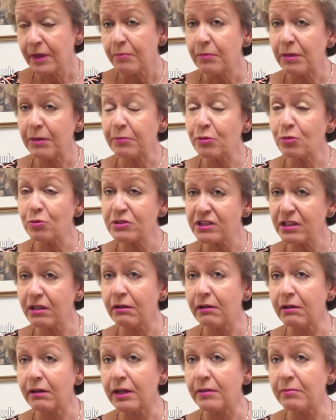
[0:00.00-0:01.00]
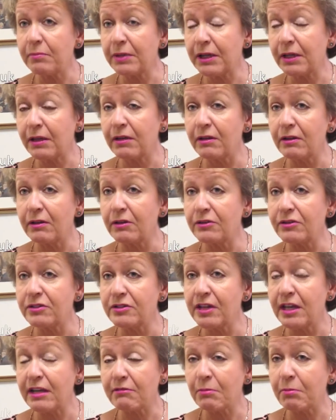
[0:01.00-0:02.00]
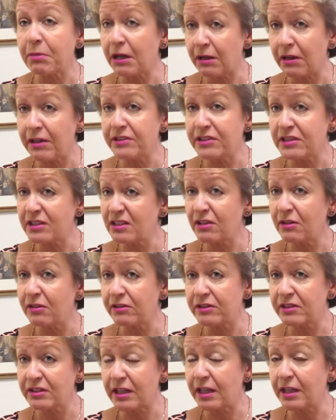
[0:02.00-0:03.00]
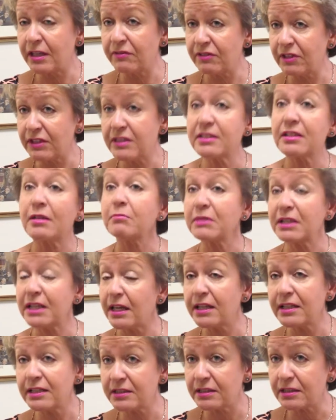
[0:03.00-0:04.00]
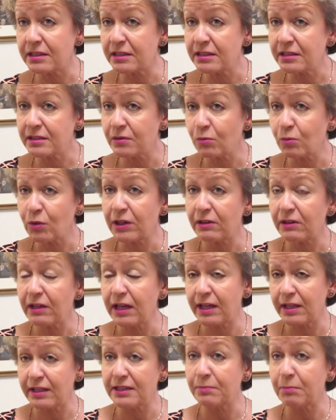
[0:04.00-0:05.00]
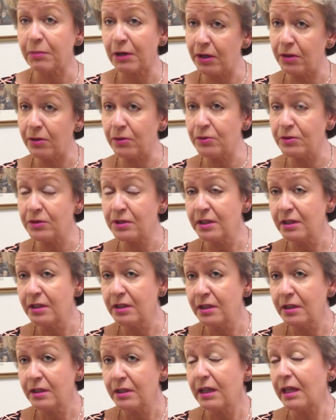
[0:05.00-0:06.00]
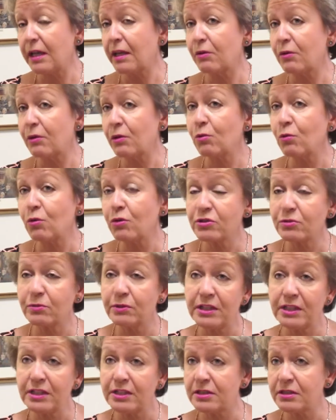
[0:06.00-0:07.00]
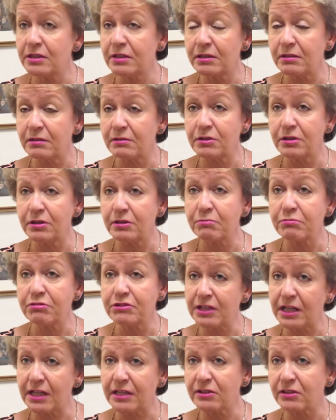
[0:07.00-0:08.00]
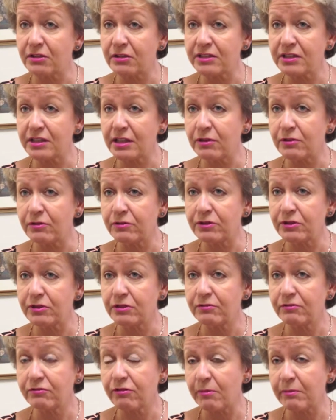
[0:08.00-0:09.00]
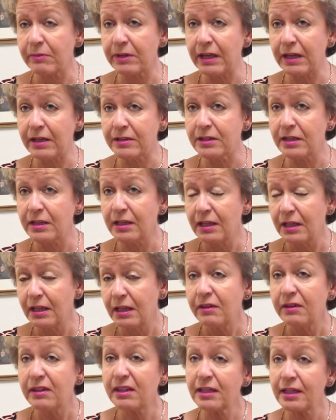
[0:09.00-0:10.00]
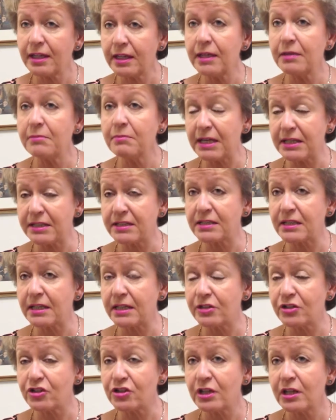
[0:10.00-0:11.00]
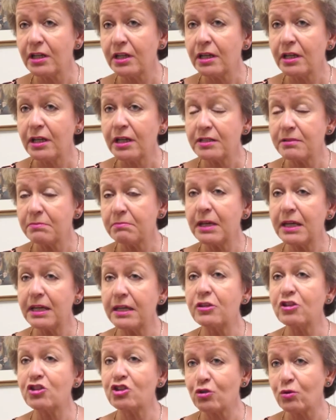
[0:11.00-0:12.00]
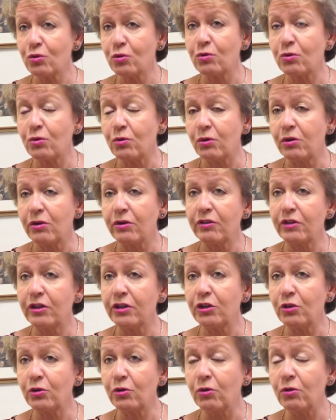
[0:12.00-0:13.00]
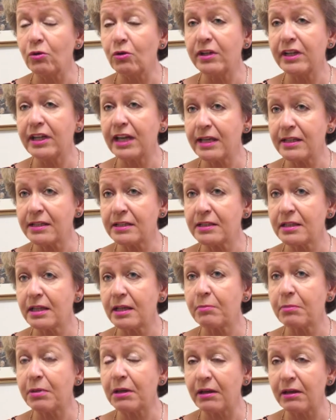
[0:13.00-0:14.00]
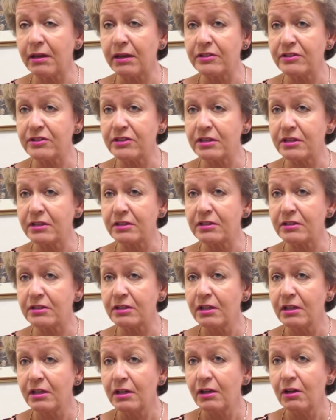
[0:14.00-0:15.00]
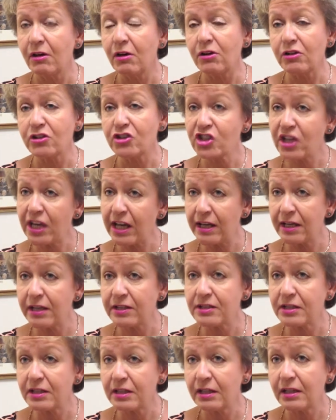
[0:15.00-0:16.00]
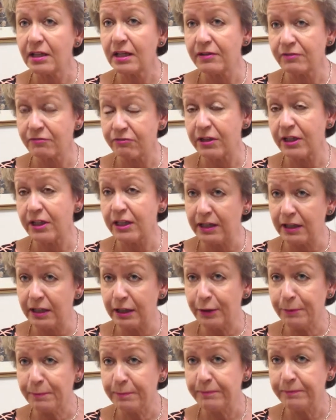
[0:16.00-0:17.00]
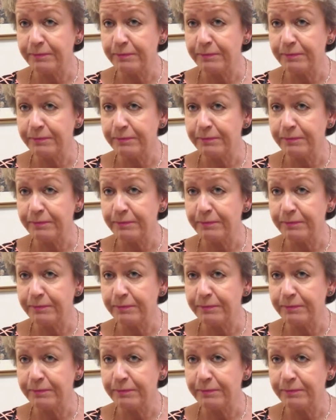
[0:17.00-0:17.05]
People will die because their appliances aren't safe. In some cases, will explode. Now, what do we need to do to protect ourselves from that? The key message is make sure that your gas appliances are checked every year.